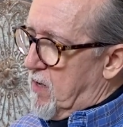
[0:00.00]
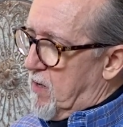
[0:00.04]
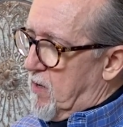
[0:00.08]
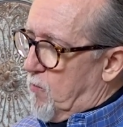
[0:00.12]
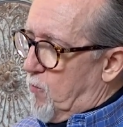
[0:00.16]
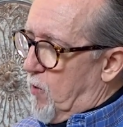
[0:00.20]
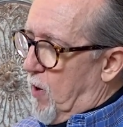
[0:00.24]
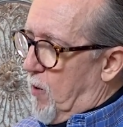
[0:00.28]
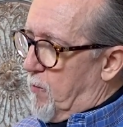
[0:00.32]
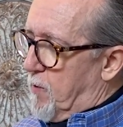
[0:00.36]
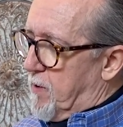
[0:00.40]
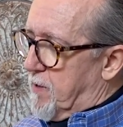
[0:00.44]

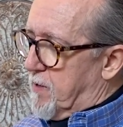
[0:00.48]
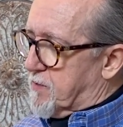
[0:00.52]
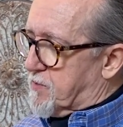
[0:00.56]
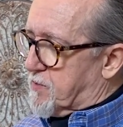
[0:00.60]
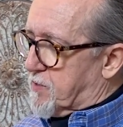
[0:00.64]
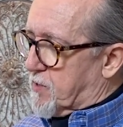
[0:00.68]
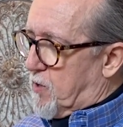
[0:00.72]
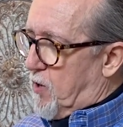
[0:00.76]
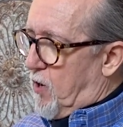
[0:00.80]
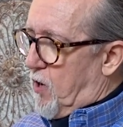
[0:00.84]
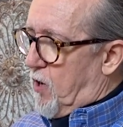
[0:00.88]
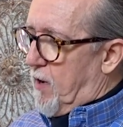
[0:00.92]
what we used
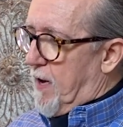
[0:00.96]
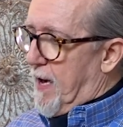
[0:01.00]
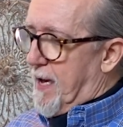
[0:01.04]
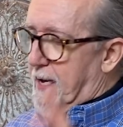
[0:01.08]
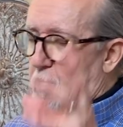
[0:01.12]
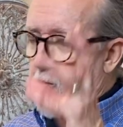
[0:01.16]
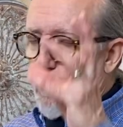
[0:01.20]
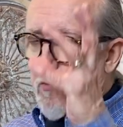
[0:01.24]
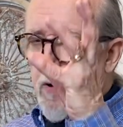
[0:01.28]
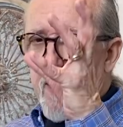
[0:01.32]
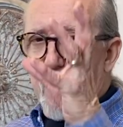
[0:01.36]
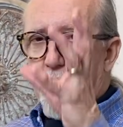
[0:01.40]
to call
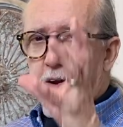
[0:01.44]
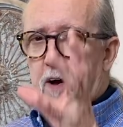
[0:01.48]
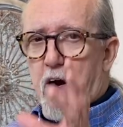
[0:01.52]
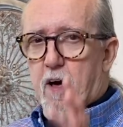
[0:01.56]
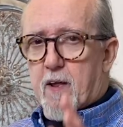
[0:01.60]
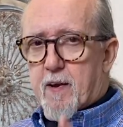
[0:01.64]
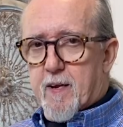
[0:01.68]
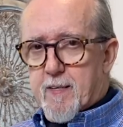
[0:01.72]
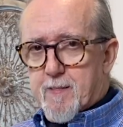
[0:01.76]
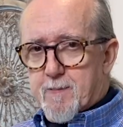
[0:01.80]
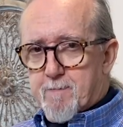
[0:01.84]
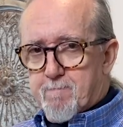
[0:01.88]
egg crate
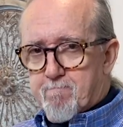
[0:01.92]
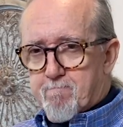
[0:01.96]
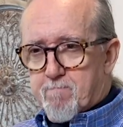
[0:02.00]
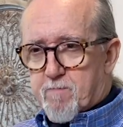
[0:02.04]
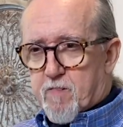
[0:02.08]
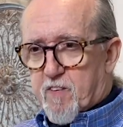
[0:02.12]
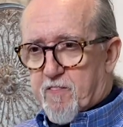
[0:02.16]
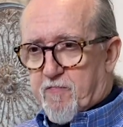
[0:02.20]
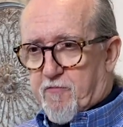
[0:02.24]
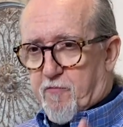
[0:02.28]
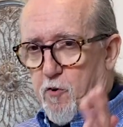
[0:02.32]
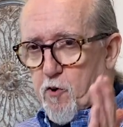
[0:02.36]
on it
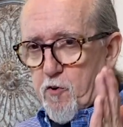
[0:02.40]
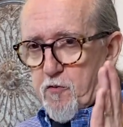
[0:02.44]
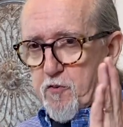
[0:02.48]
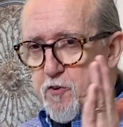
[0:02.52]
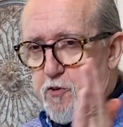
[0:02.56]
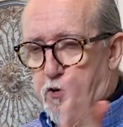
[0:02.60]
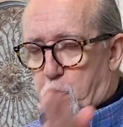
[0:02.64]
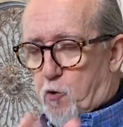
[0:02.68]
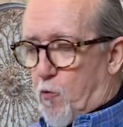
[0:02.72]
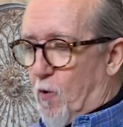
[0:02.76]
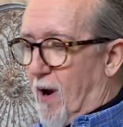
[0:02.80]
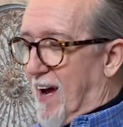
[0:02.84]
to further
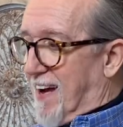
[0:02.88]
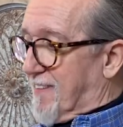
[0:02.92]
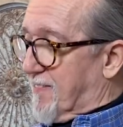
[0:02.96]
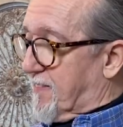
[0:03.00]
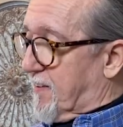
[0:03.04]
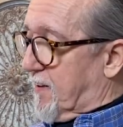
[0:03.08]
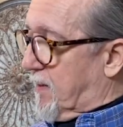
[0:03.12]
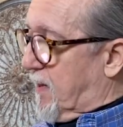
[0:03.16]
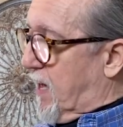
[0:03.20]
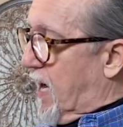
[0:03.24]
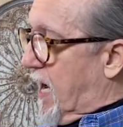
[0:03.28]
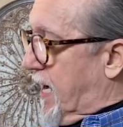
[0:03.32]
direct
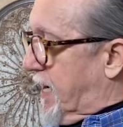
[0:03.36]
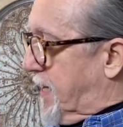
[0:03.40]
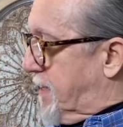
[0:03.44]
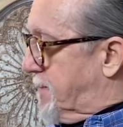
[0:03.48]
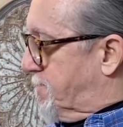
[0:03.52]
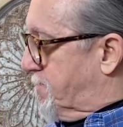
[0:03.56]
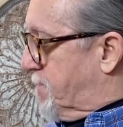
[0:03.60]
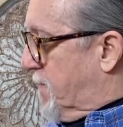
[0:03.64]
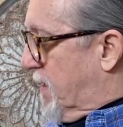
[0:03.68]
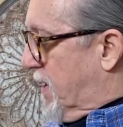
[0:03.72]
the light.